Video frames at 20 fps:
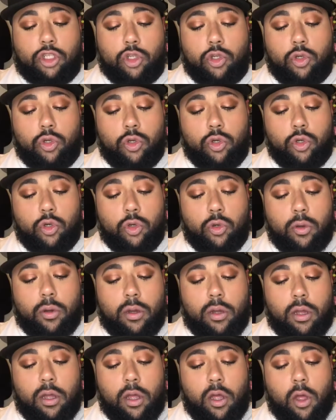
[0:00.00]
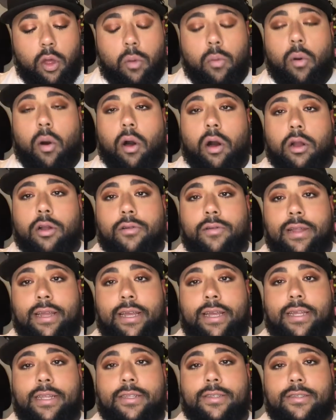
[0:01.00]
to
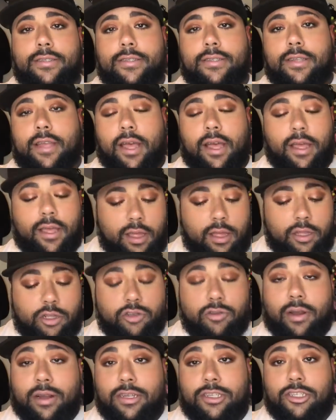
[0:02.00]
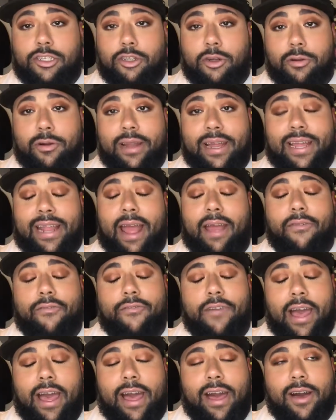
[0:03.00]
Walgreens drugstore and I
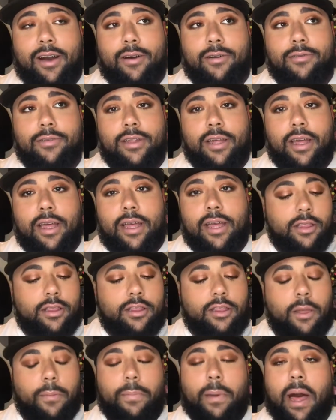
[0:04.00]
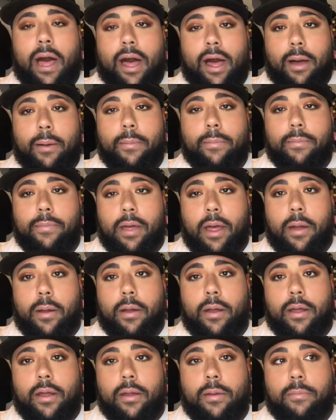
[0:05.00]
found Da Bomb
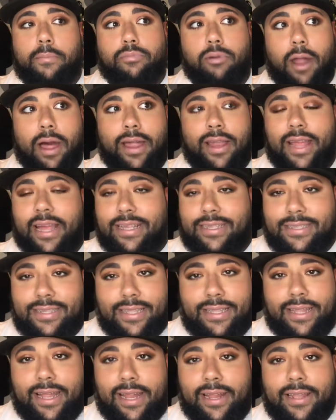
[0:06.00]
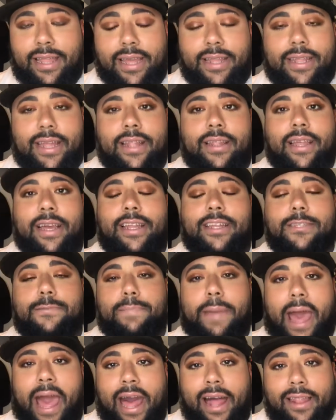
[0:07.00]
products in there, like their latest
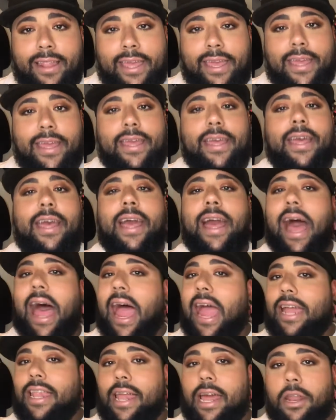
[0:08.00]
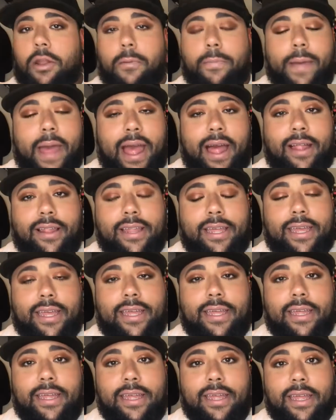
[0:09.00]
palette, highlighter palette?